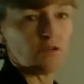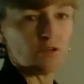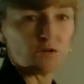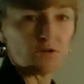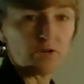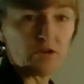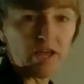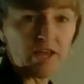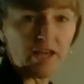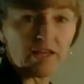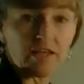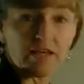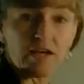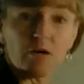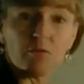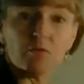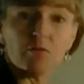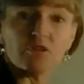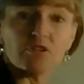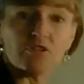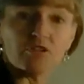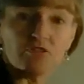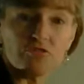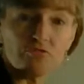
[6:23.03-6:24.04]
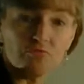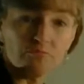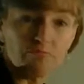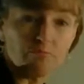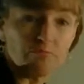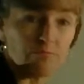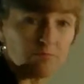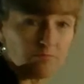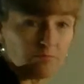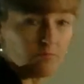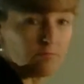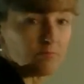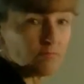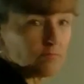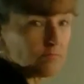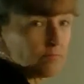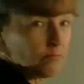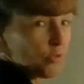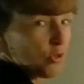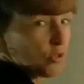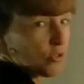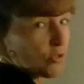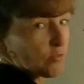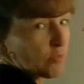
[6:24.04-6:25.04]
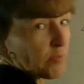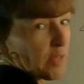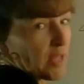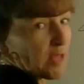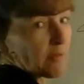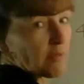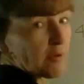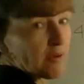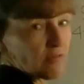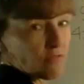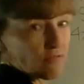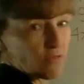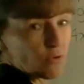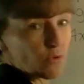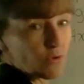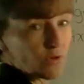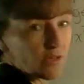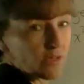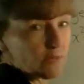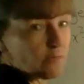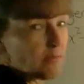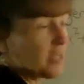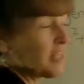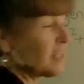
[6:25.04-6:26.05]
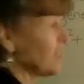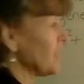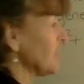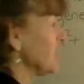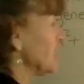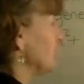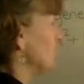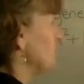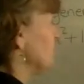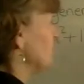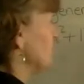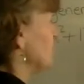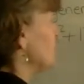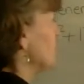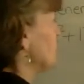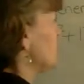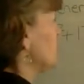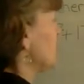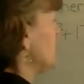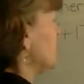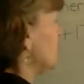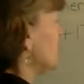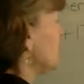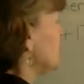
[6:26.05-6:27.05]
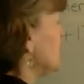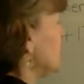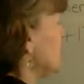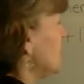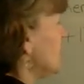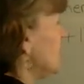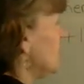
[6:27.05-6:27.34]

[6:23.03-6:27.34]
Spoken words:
Okay, I want to multiply my 4 and my negative 15.